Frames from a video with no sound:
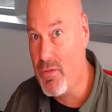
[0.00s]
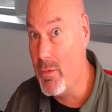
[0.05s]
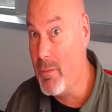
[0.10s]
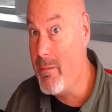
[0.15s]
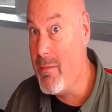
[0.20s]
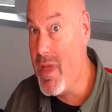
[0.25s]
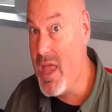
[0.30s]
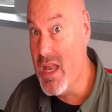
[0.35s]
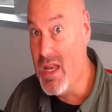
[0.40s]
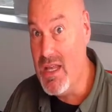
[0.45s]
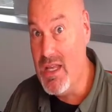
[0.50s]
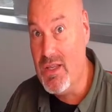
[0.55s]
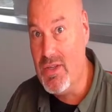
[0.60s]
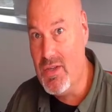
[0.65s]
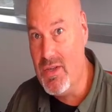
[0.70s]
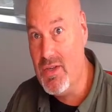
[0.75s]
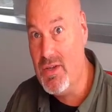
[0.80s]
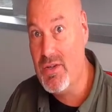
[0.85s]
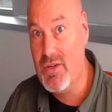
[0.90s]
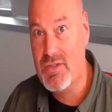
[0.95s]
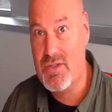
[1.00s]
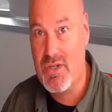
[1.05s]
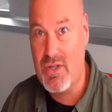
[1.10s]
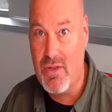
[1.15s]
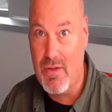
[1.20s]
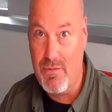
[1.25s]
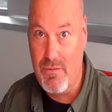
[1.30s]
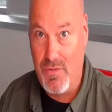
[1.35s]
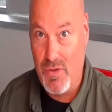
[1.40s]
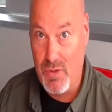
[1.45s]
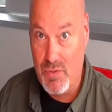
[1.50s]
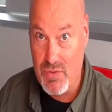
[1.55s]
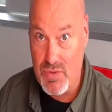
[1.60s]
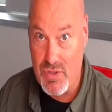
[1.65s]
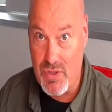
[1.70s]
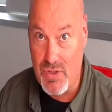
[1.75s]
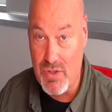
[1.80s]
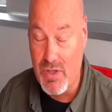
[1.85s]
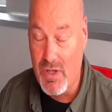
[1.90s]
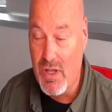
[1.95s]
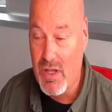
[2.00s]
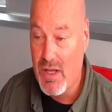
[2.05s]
many years in the future.